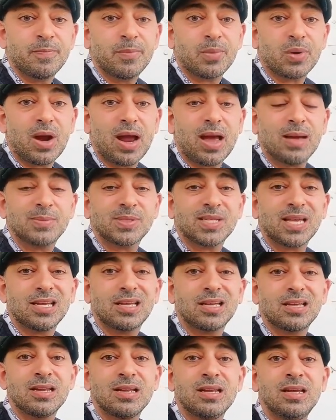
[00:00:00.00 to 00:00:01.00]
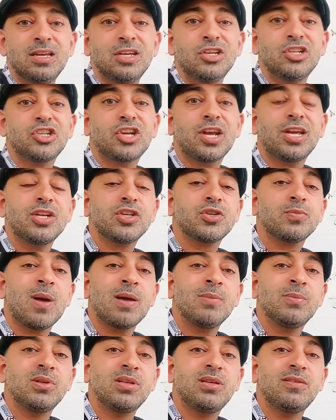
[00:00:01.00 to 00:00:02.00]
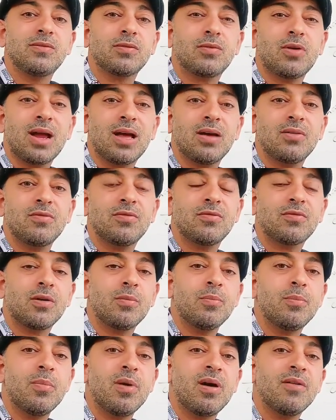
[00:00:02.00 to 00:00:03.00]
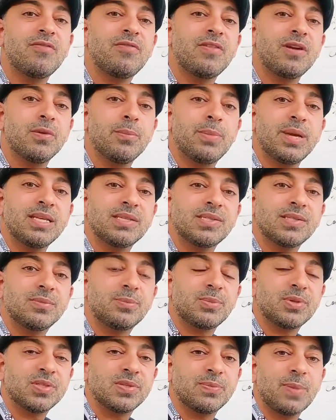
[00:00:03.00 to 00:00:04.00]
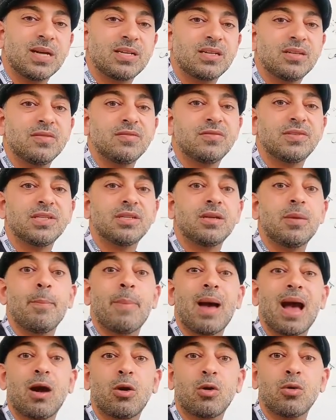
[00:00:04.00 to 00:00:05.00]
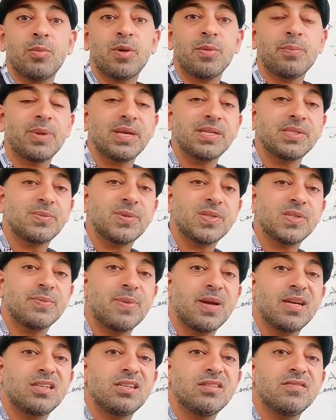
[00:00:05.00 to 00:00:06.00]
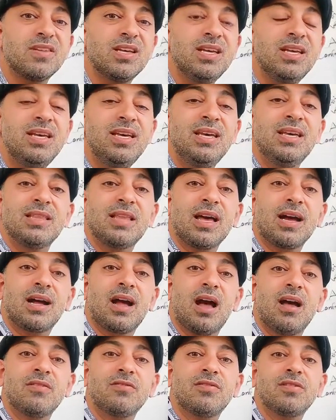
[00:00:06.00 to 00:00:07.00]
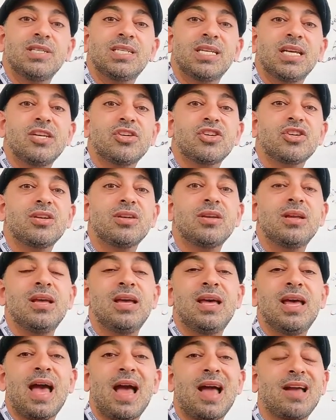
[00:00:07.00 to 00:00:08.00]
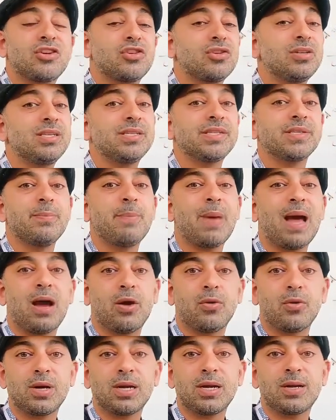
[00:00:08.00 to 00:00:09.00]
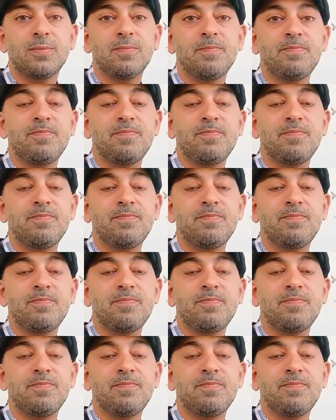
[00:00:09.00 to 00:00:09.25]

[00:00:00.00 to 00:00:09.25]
Perhaps I can change my belief around from a fear-based perspective to an empowerment-based perspective. That confrontation actually is empowering,